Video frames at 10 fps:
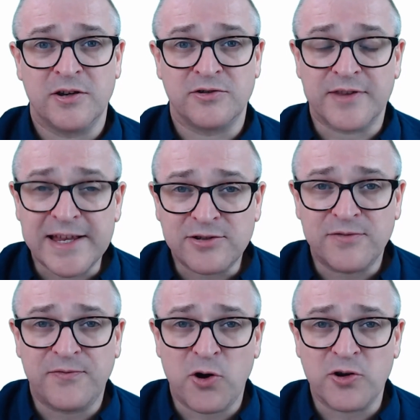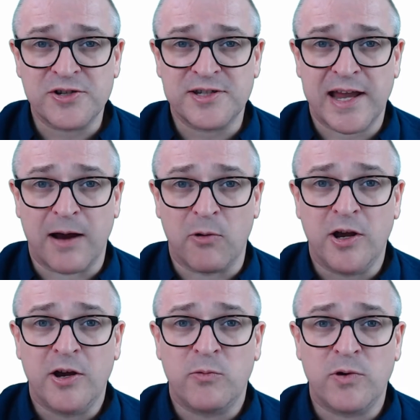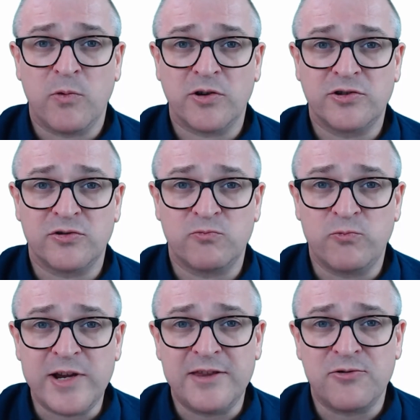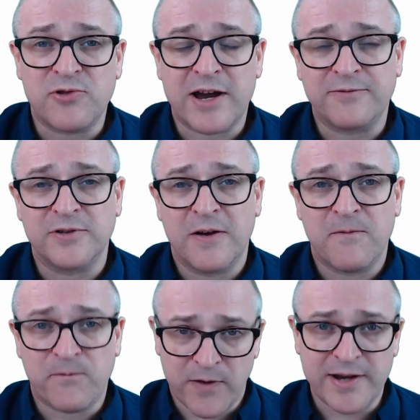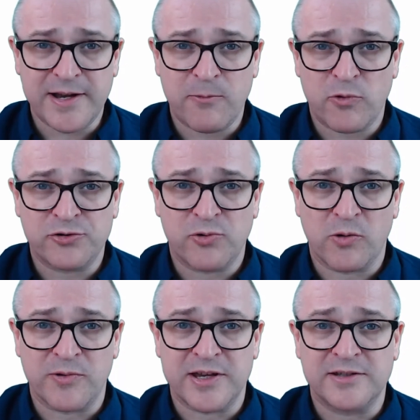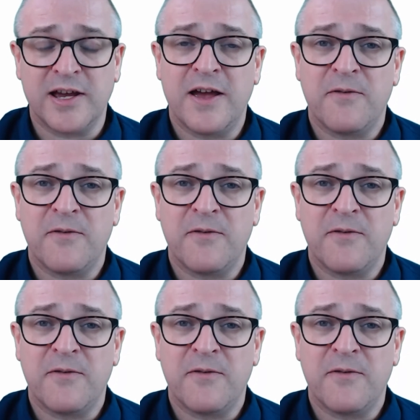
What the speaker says: So that's the focus now. We want to read the draft, find out what's wrong with it,